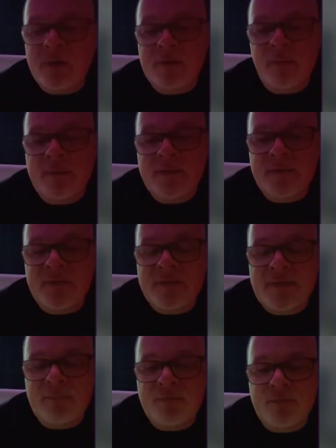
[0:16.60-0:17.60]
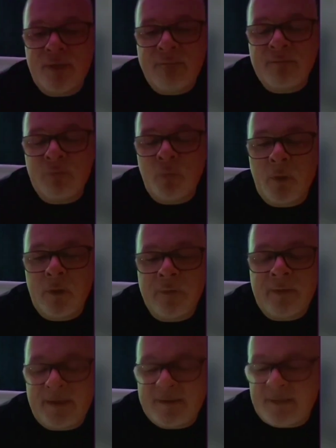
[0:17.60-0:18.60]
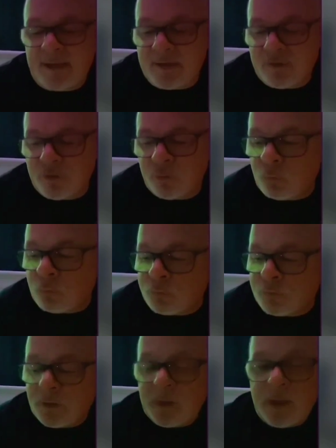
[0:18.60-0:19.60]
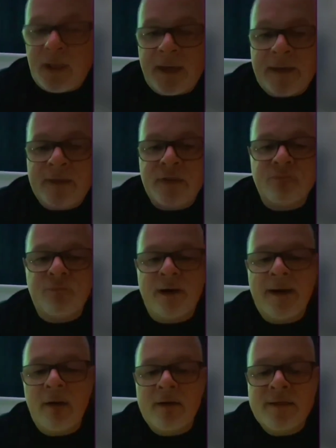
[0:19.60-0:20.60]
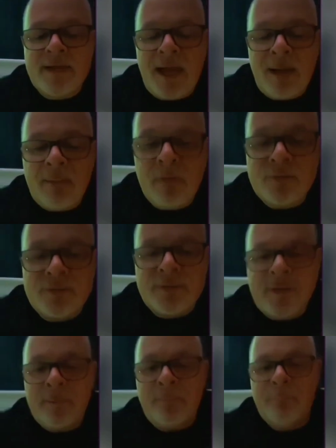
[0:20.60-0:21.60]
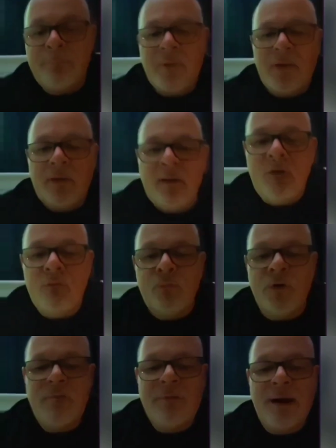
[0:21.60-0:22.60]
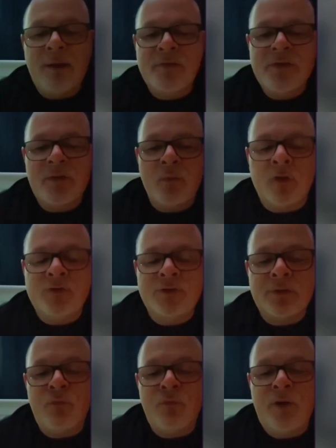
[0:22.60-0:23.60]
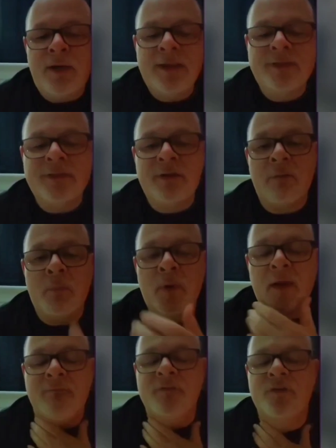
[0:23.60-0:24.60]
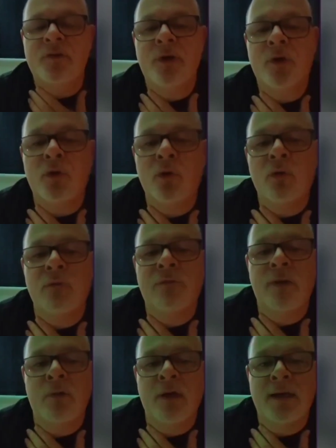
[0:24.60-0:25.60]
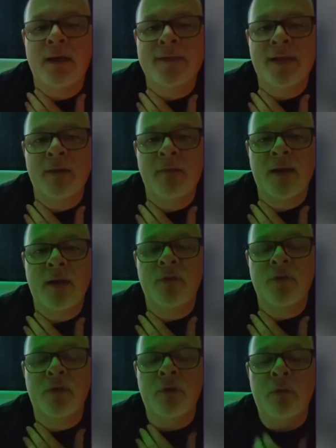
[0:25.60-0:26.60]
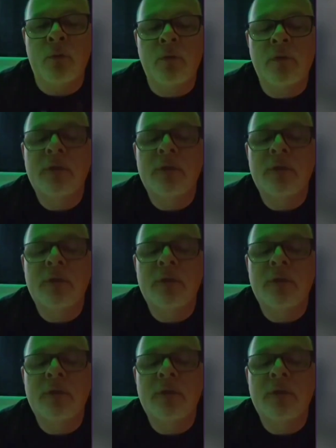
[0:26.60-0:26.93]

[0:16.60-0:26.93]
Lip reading: because I went to the gym straight after work, then I had to get Jules, and I just ran out of time. I was running round as it was, so I'm really sorry. We're going to have to do it all vocally. Is that okay with you?